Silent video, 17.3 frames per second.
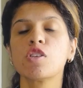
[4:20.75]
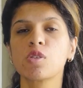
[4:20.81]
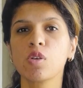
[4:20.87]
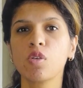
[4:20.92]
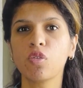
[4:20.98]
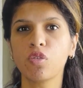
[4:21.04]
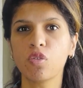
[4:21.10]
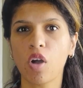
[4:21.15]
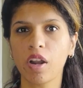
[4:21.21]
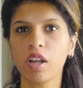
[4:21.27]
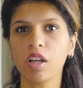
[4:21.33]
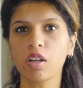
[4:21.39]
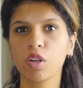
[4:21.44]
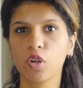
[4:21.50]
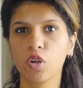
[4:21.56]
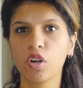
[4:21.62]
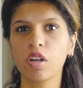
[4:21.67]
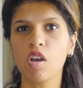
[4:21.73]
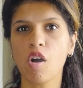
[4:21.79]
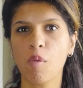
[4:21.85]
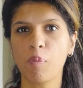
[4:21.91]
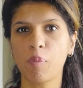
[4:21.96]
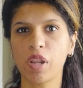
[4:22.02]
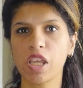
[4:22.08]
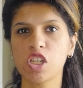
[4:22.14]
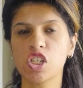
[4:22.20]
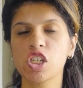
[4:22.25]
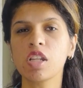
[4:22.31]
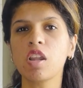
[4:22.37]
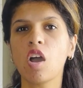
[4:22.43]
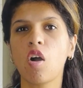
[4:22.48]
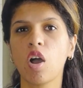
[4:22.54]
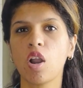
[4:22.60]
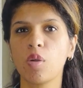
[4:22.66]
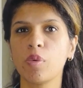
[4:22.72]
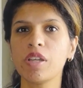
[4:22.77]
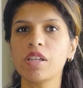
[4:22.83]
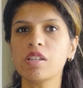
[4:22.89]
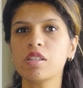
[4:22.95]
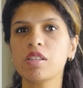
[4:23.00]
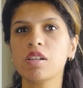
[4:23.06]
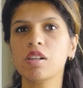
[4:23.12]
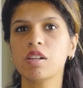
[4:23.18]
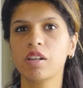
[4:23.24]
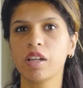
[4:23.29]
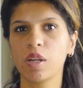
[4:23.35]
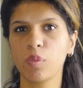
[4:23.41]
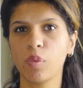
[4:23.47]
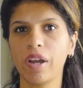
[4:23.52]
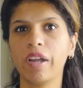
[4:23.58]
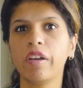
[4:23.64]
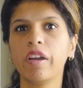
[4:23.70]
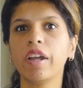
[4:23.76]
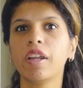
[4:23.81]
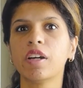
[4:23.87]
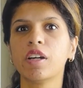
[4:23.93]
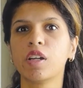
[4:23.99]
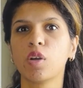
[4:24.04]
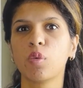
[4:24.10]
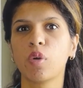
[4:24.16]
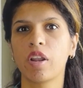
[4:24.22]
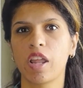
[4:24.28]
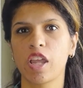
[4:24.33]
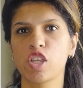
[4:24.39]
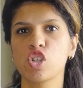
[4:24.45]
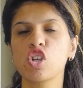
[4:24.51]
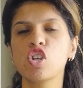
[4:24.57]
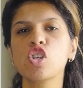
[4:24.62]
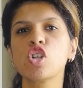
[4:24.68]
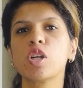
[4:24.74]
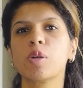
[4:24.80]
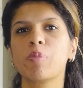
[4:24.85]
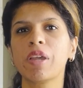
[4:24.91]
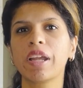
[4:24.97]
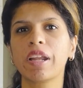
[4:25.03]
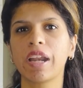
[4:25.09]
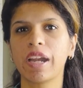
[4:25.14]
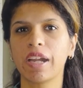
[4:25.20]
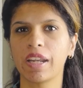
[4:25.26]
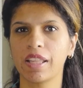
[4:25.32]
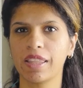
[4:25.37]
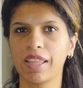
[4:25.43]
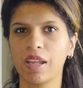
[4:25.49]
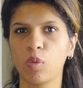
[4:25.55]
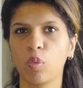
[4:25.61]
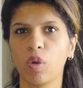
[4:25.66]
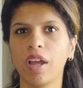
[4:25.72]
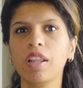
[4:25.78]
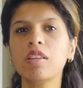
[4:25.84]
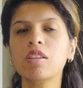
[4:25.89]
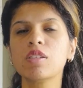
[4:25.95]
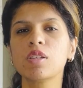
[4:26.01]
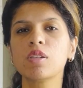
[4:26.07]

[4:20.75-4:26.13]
So for a good operation, always the inventory turnover ratio should be greater than 1.